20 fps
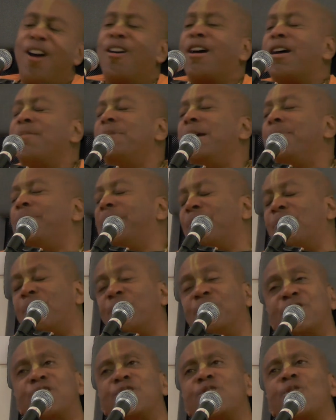All right, maybe I
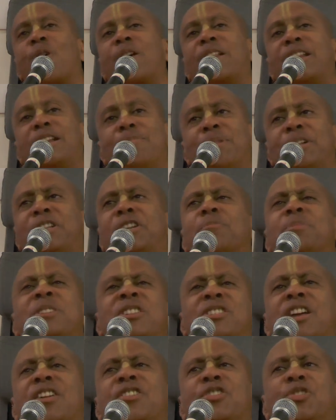won't slaughter them, but they'll be
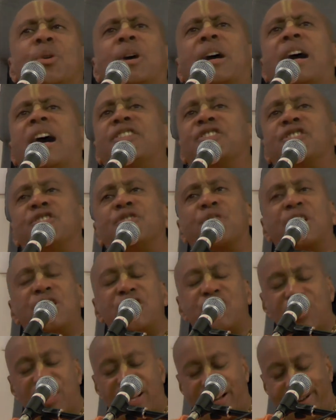sent to a
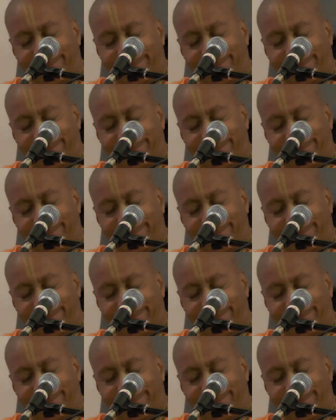concentration.